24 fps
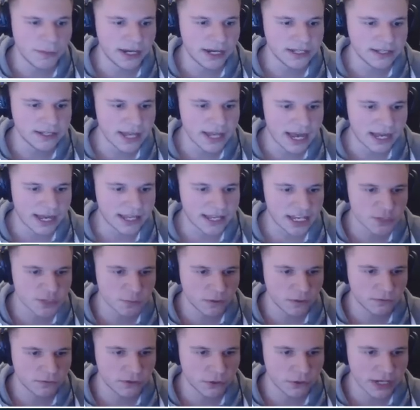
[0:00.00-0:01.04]
But yeah, I guess
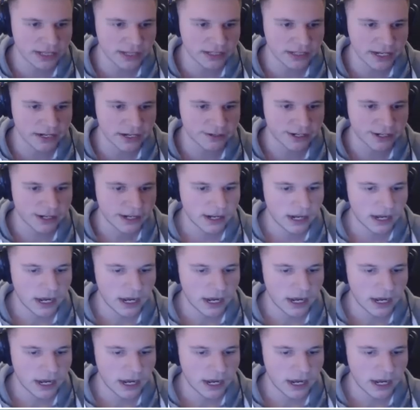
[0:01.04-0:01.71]
we'll do that later.